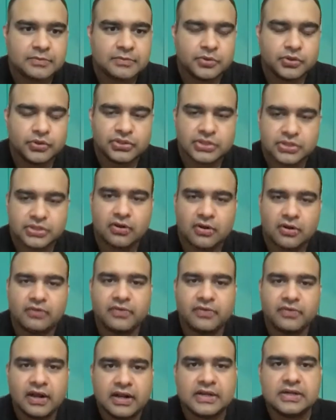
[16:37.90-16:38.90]
portion of
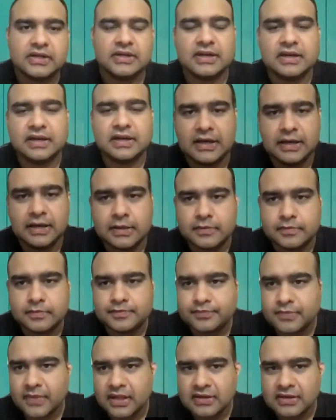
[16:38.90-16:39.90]
our
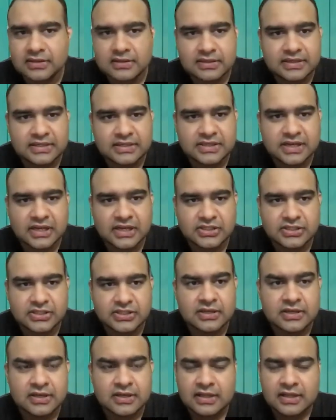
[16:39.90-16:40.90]

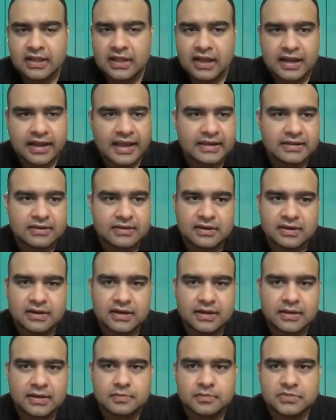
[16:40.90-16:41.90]
discussion. Again,
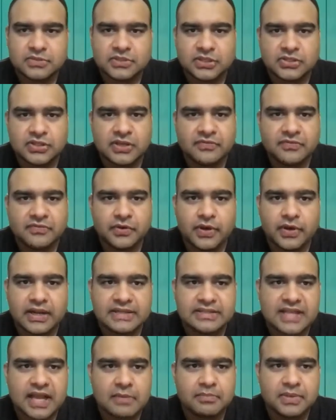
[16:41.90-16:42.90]
just to give you an
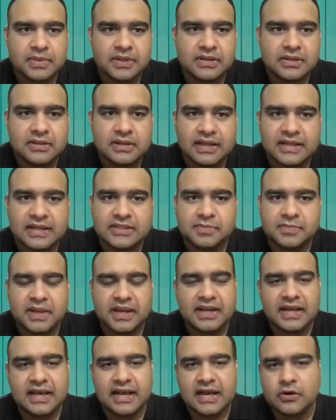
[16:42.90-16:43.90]
example,
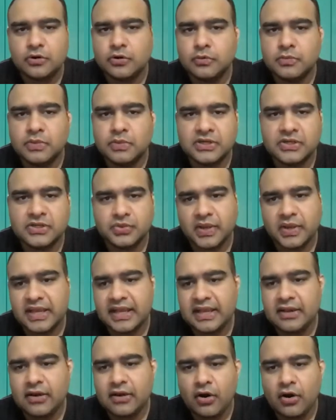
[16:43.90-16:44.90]
Expedia, Uber,
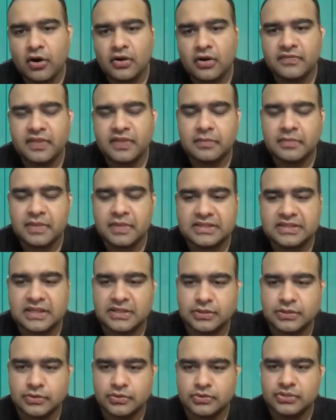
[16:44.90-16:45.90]
Swiggy, all of them actually
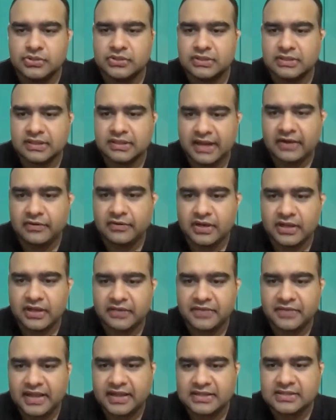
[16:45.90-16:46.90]
use network
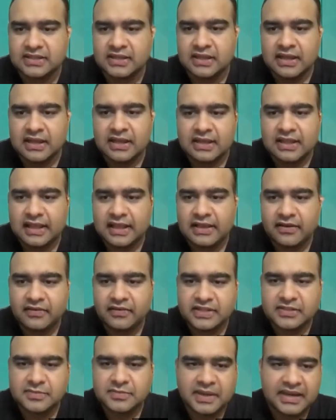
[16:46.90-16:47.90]
effects. Think of
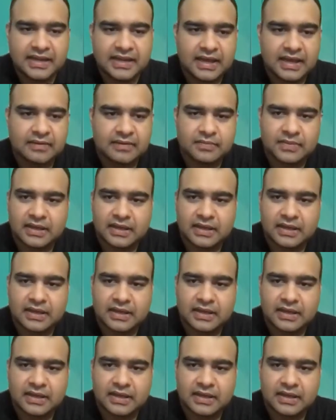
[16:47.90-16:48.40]
Expedia,